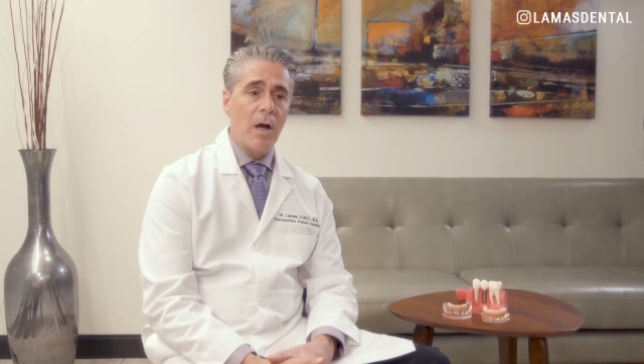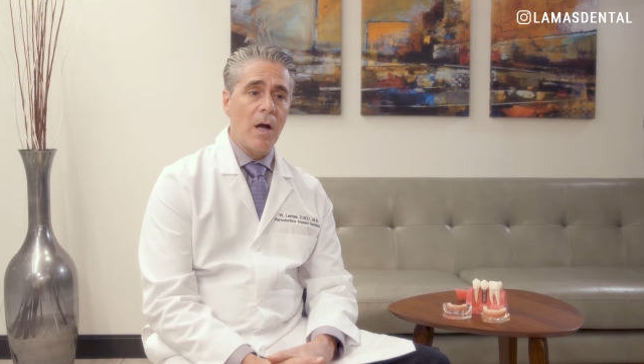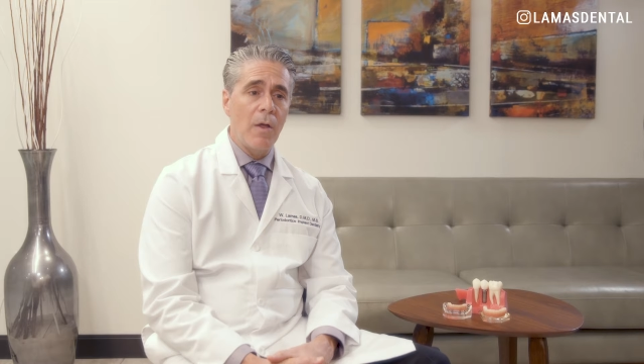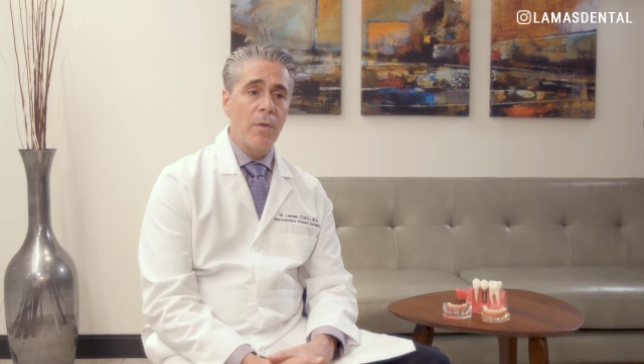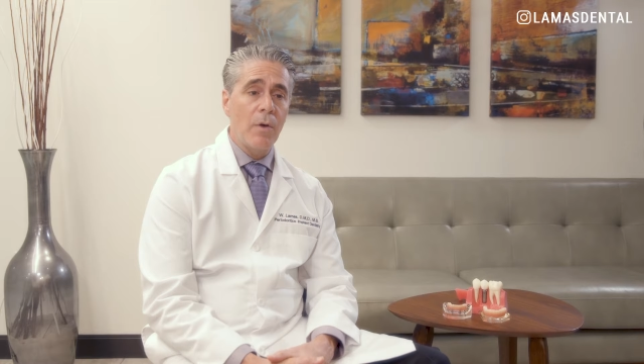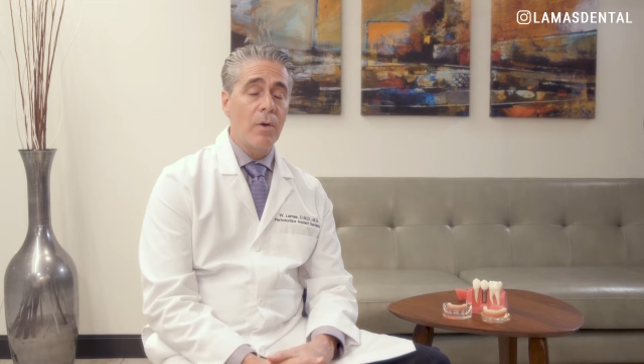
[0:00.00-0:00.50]

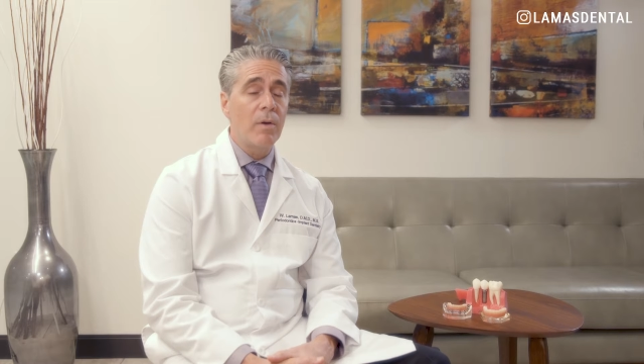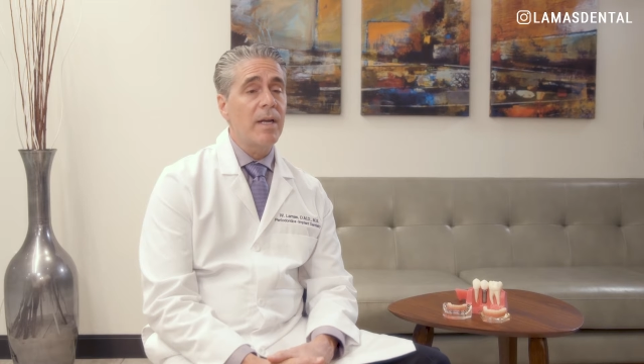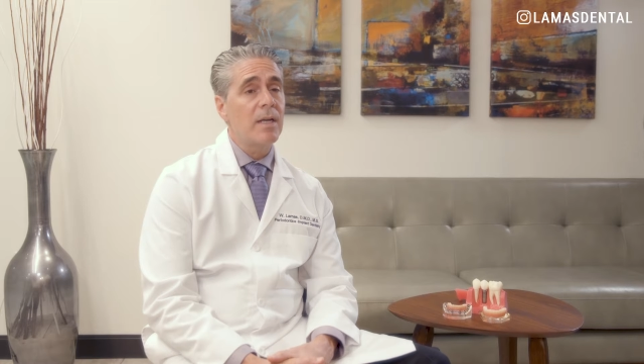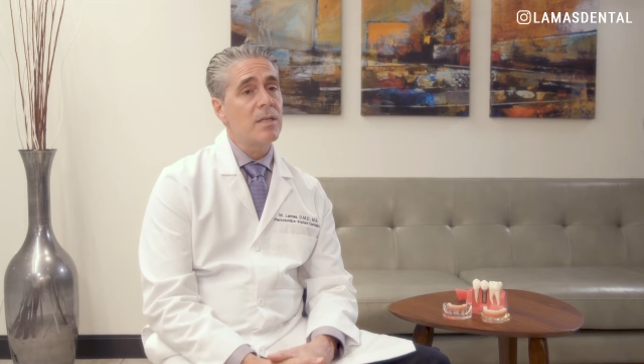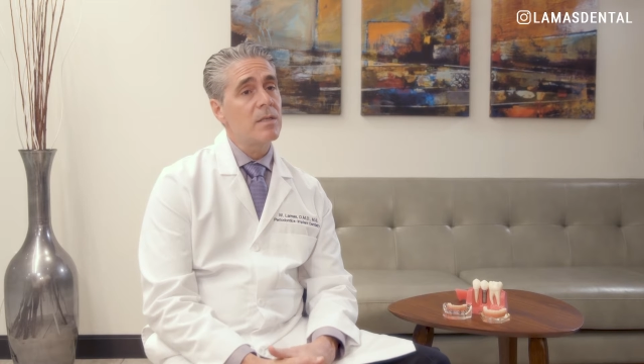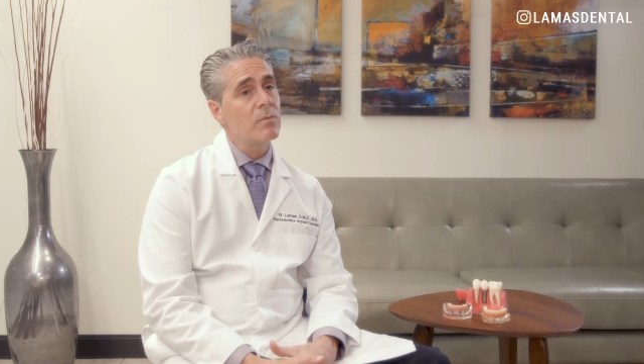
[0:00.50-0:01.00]
although
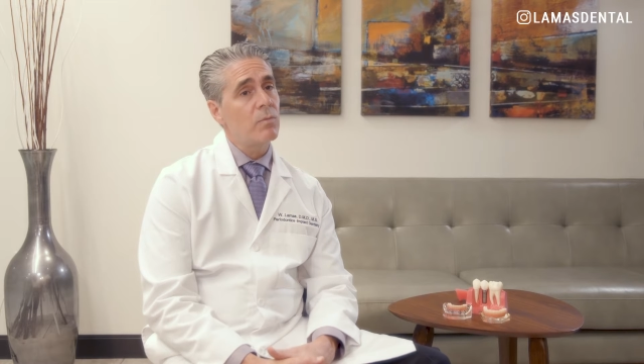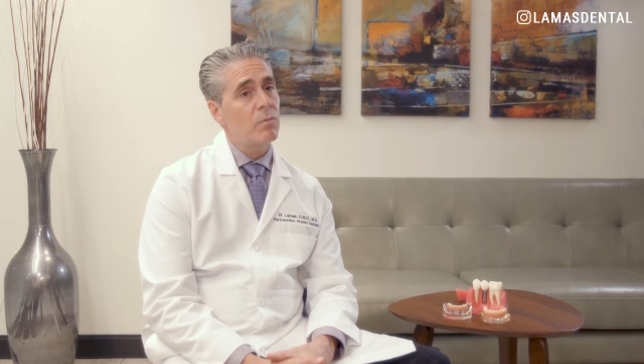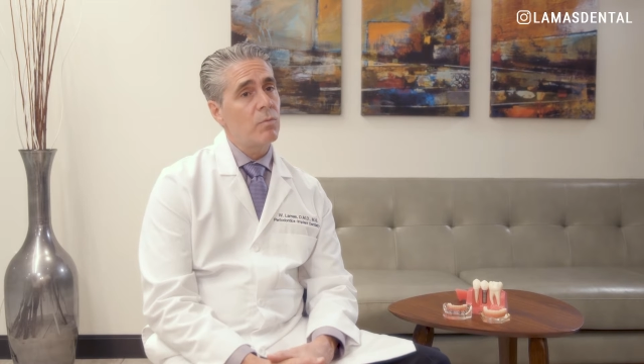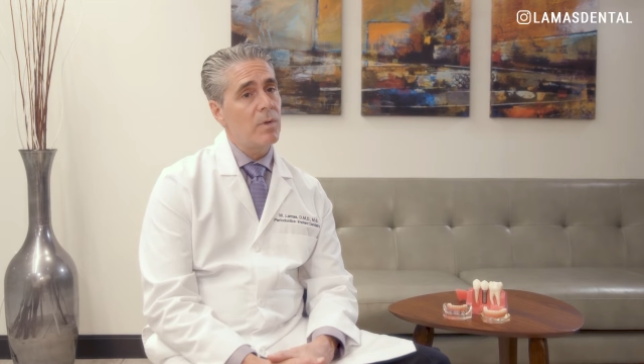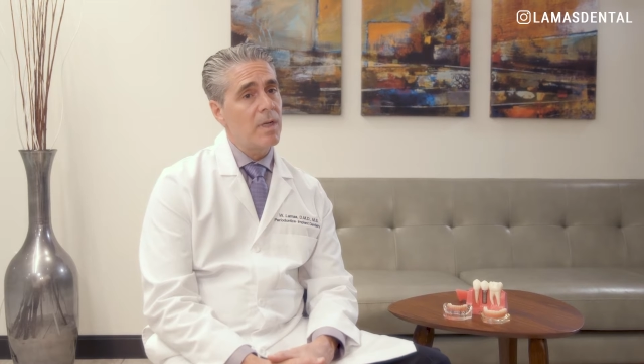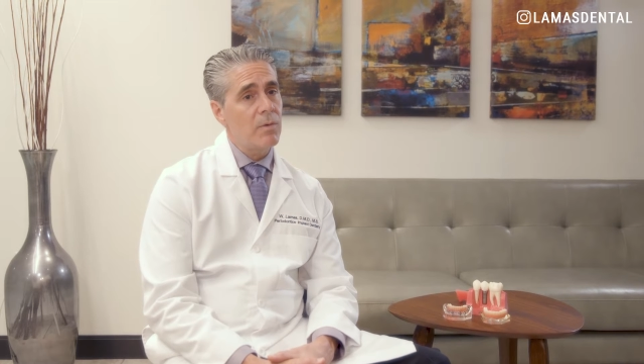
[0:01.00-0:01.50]
it is
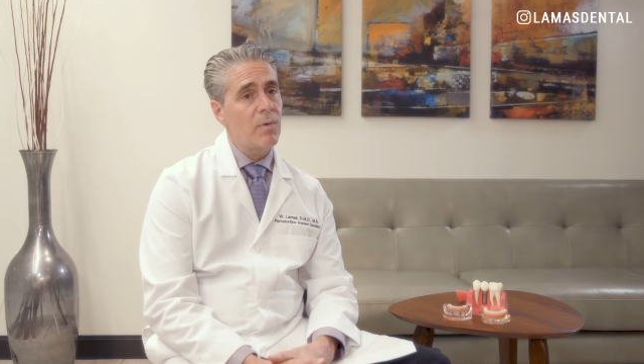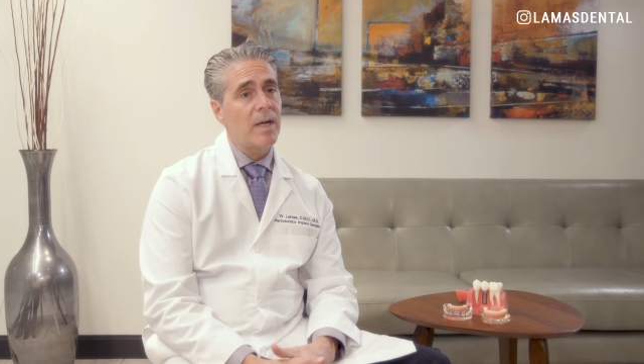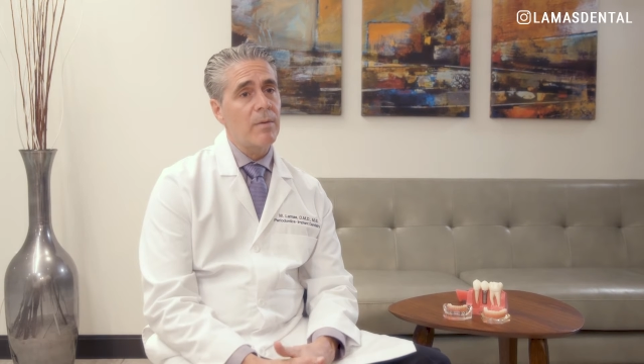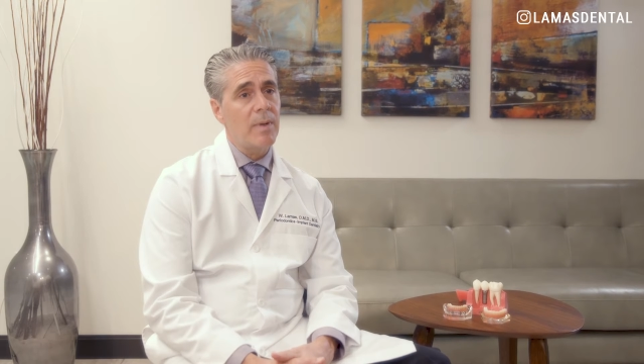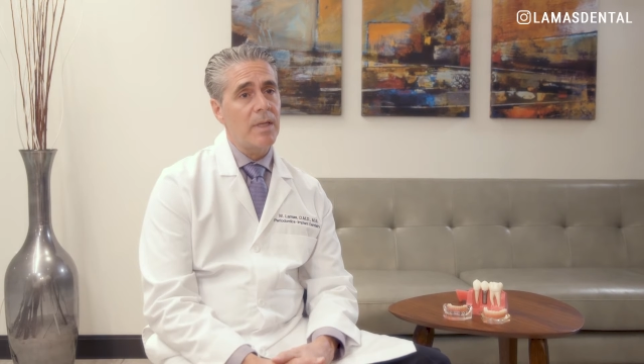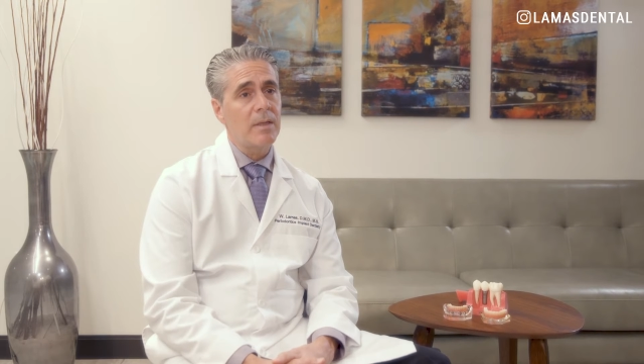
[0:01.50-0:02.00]
really
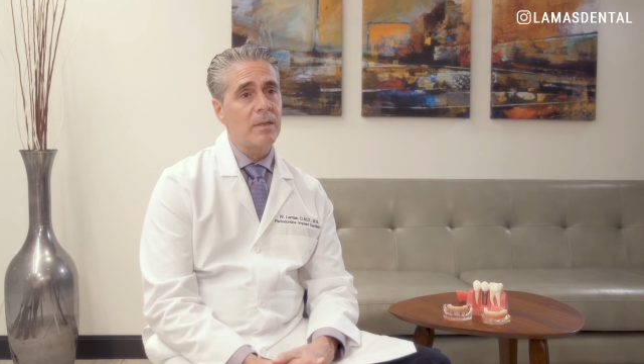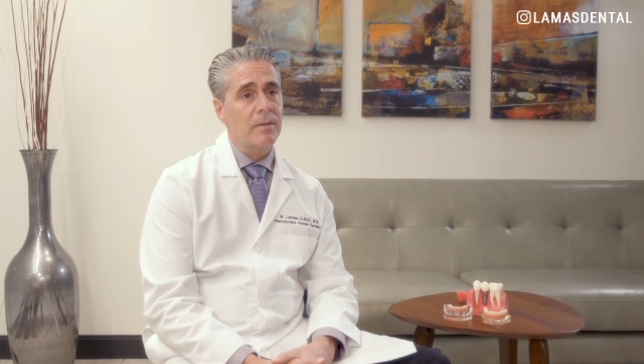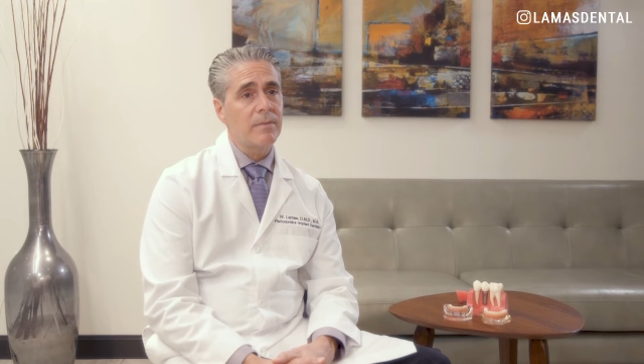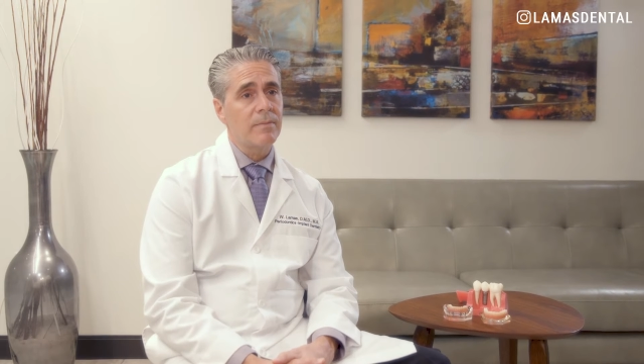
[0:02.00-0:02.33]
recommended.